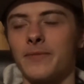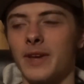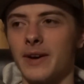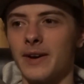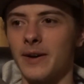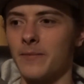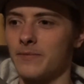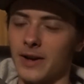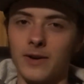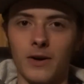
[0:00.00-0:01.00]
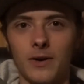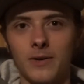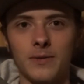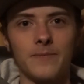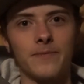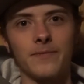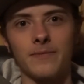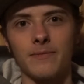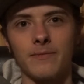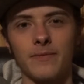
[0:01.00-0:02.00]
I call,
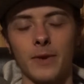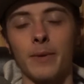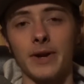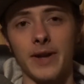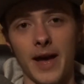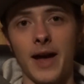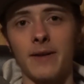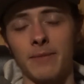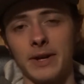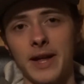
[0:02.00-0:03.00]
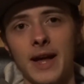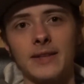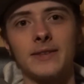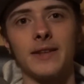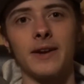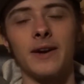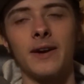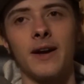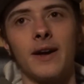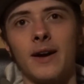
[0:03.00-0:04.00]
my dad. My dad's there,
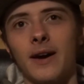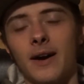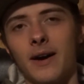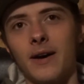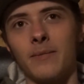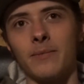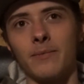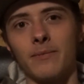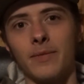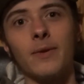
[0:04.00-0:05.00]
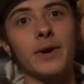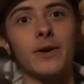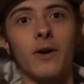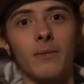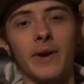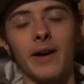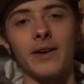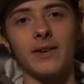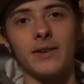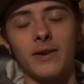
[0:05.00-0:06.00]
but we call
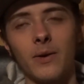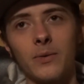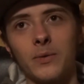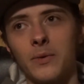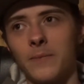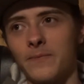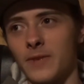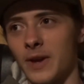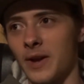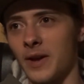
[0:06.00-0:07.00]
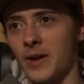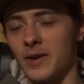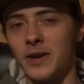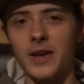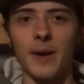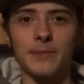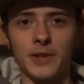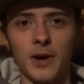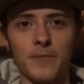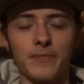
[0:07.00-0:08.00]
my uncle, and he comes
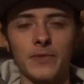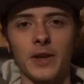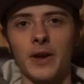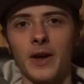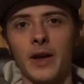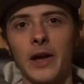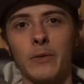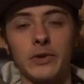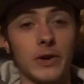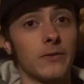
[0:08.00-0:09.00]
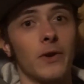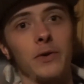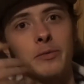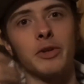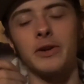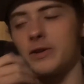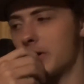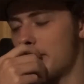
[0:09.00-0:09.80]
up, and we start following the blood trail.